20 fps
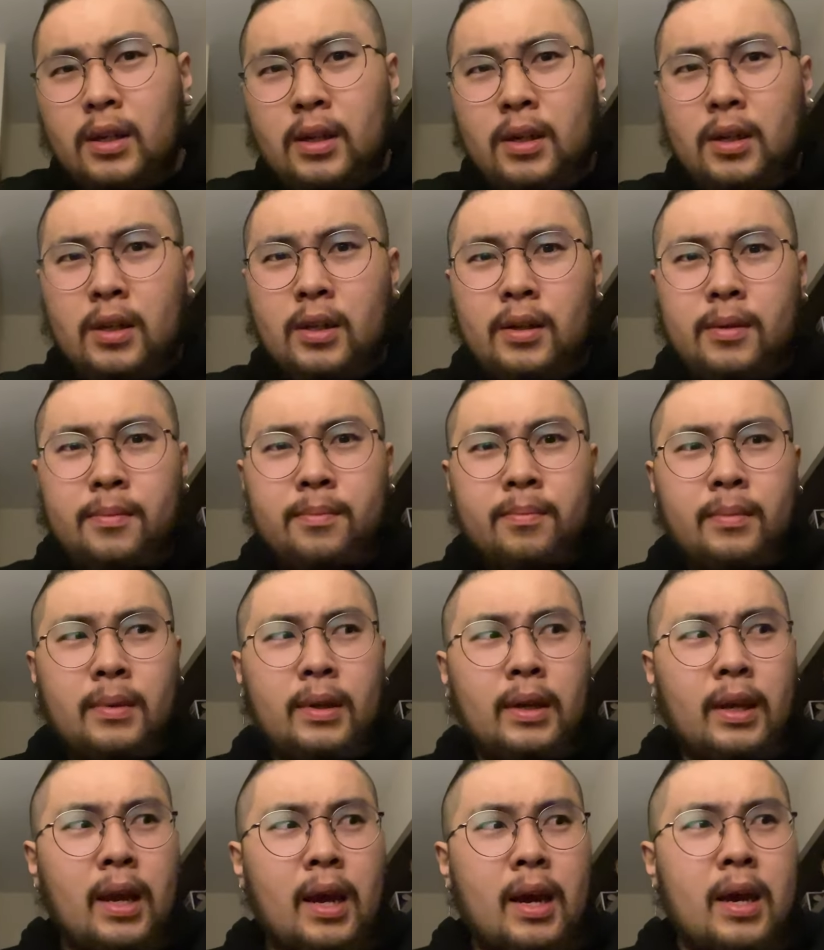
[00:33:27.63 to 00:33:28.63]
Um,
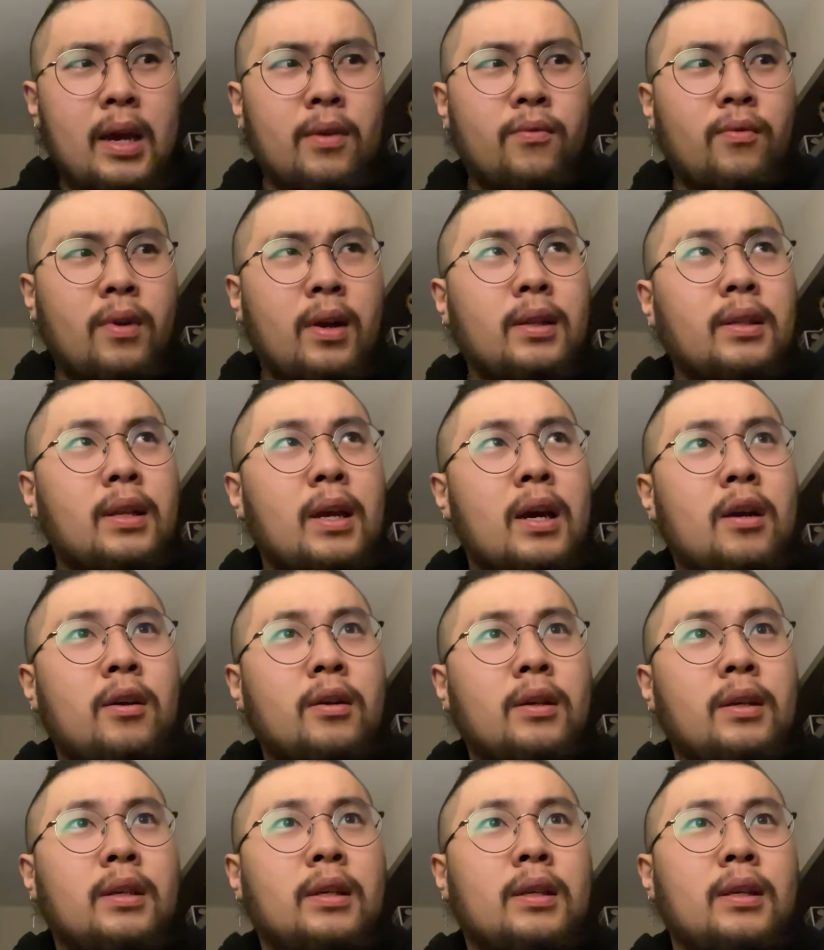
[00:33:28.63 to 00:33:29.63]
yeah, and right now
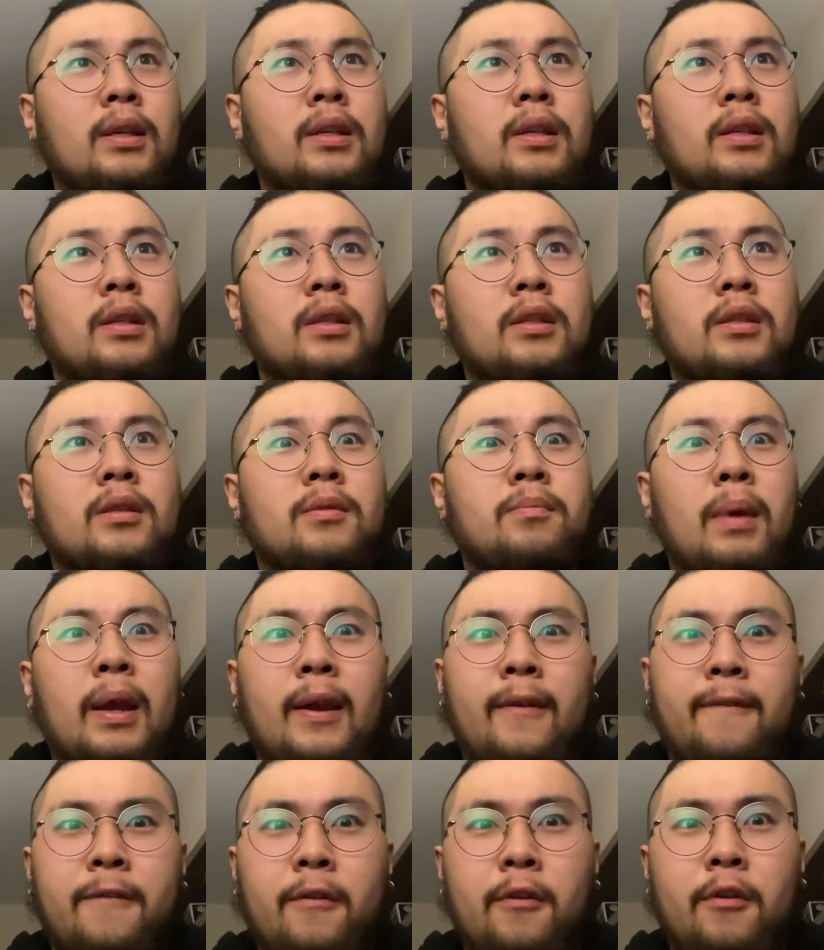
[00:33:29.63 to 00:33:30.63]
it is
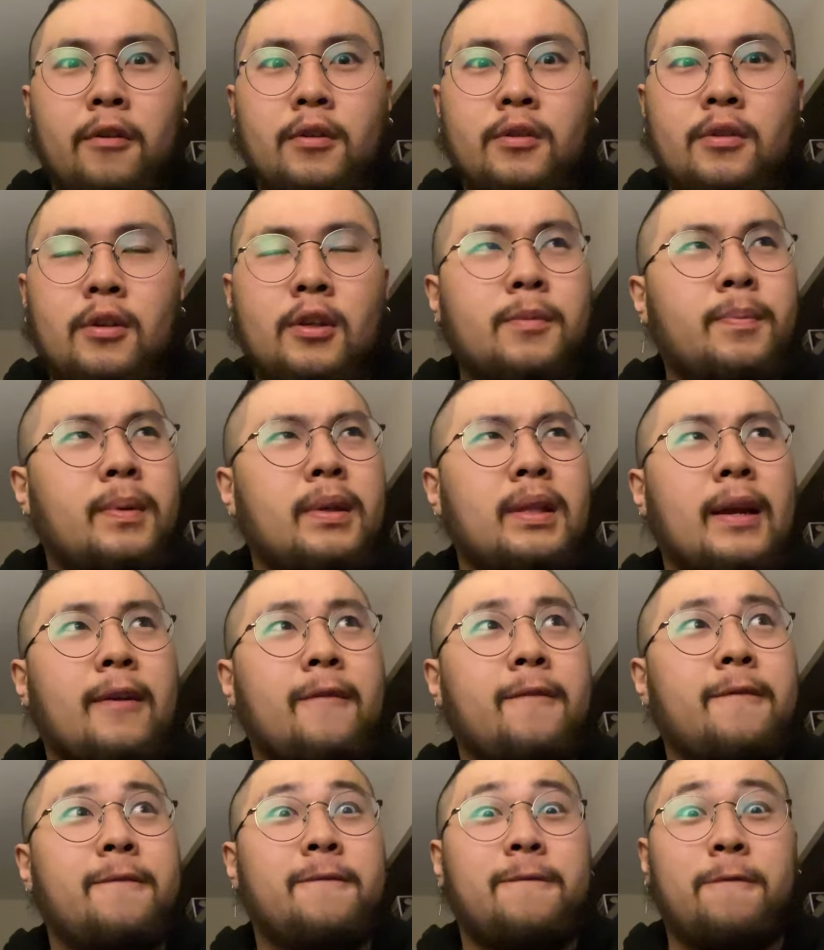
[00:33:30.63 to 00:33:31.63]
May 1st. So it's been like
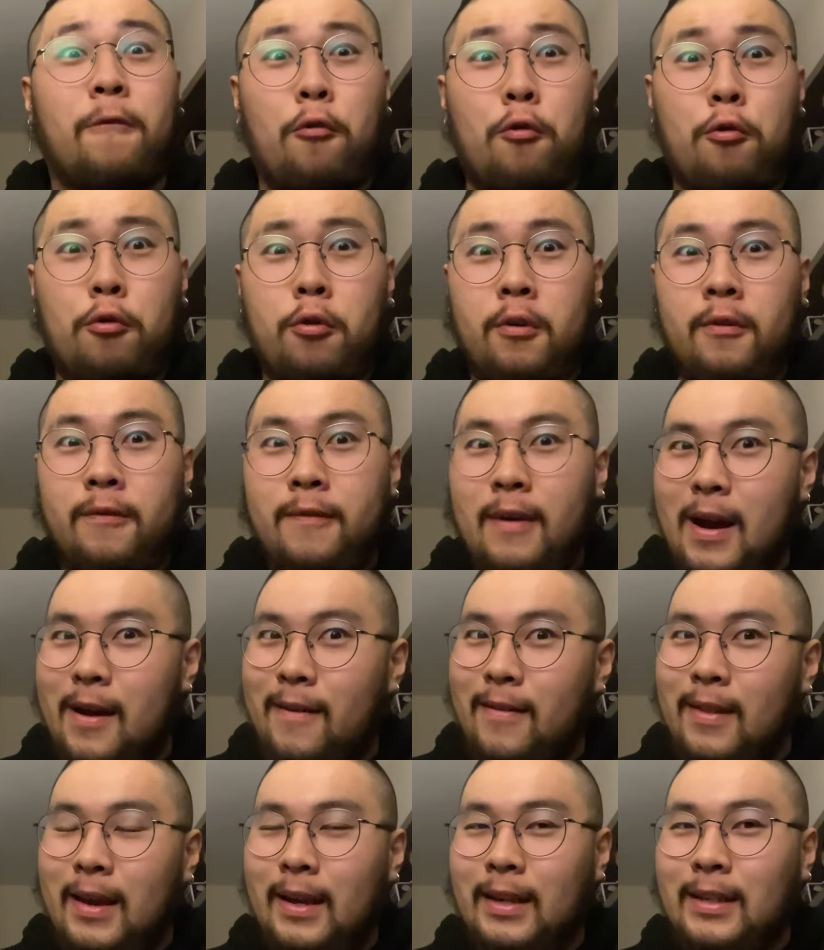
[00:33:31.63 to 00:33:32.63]
four or
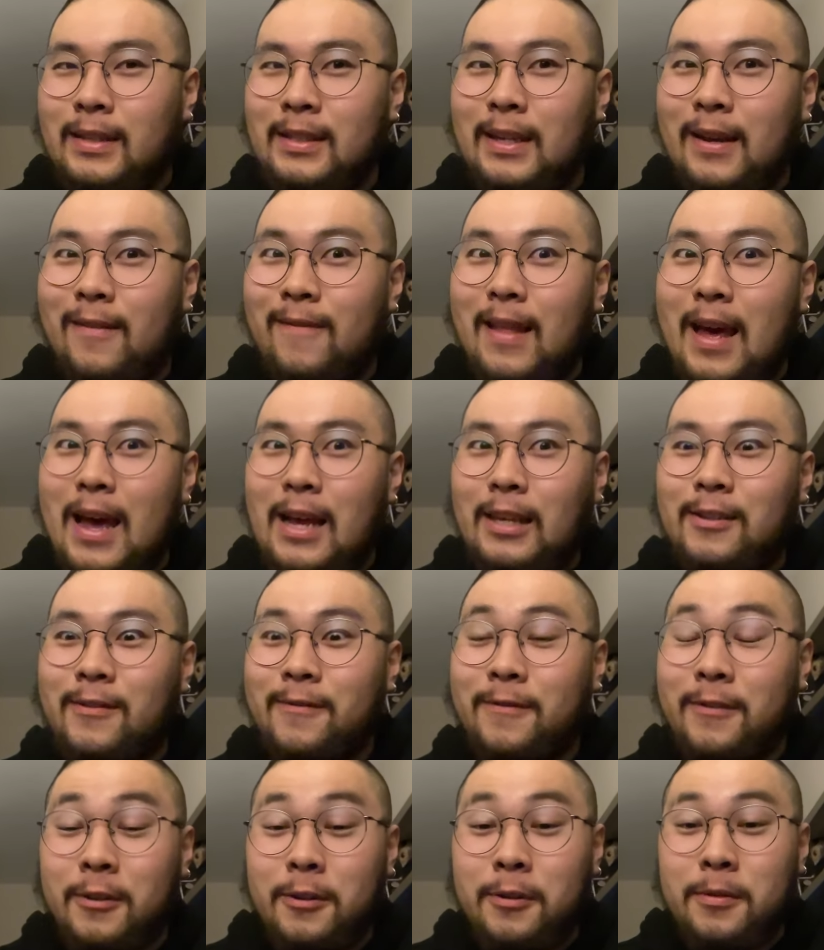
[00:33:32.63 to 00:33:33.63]
five days since I
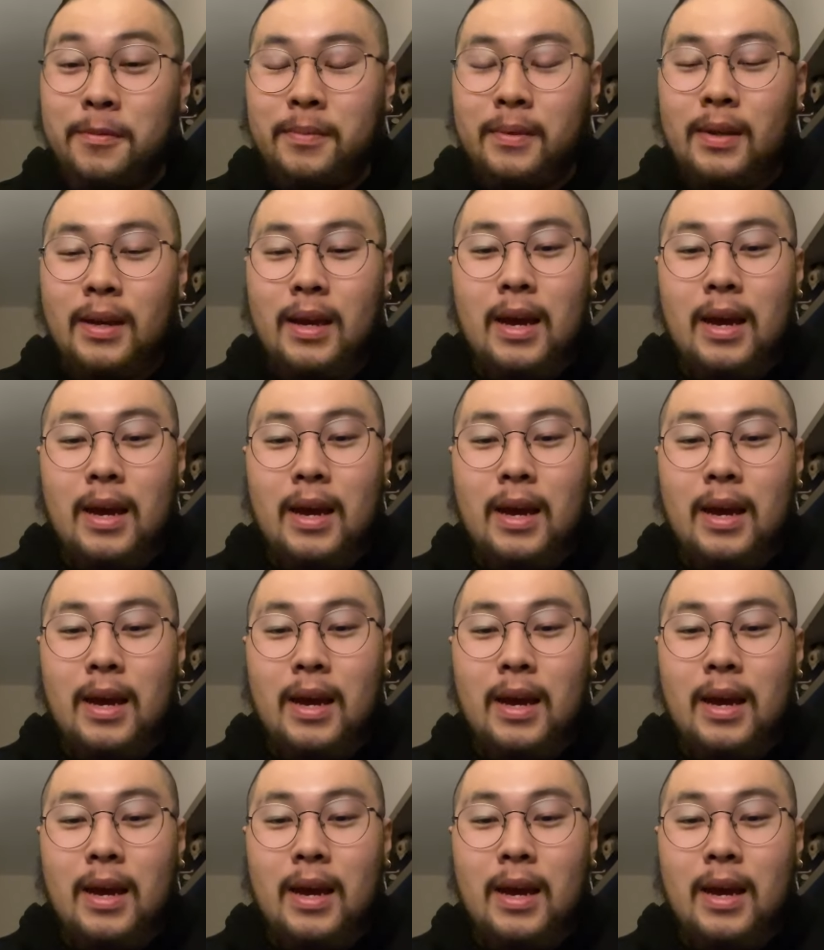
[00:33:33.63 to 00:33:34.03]
last filmed.